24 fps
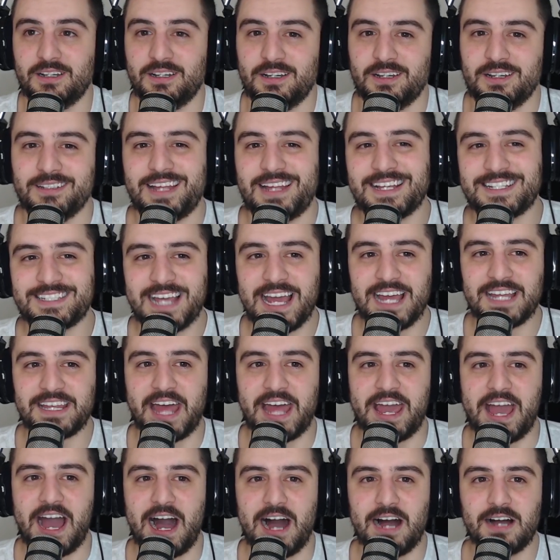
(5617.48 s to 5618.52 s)
They say they
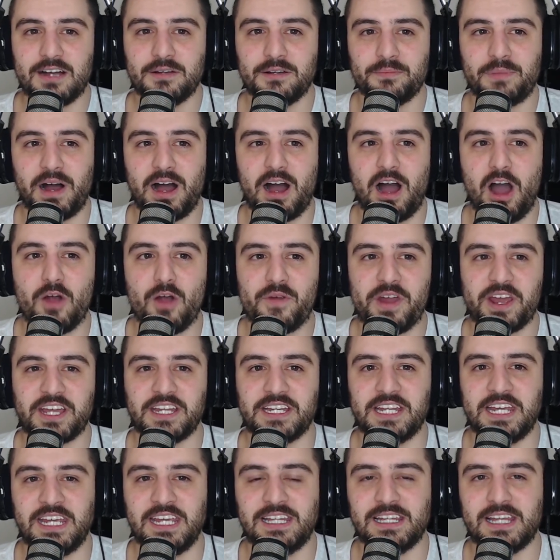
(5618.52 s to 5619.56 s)
are, but I reckon
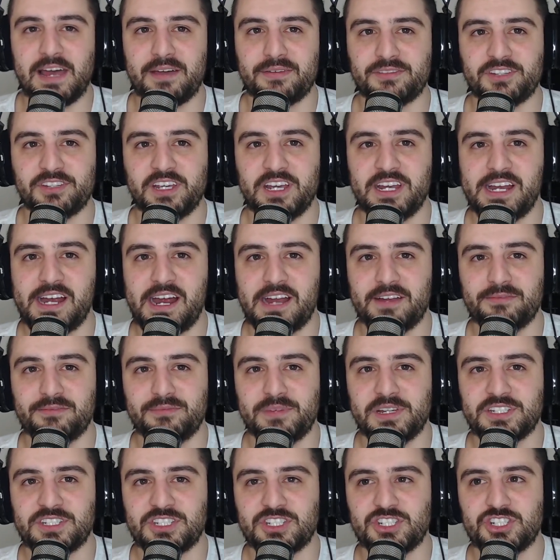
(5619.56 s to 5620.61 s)
he left to get out of
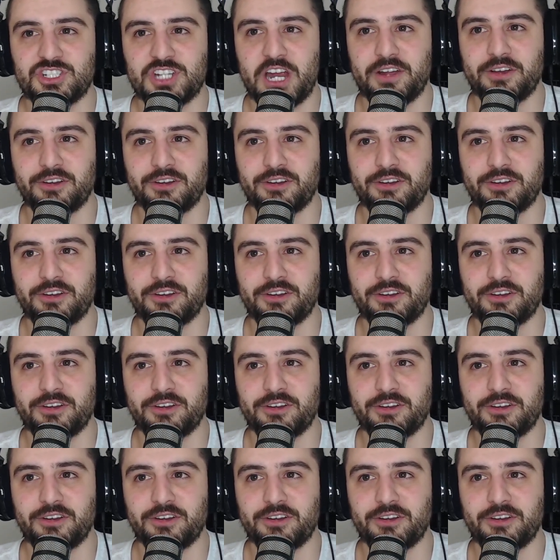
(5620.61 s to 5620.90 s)
Messi's shadow.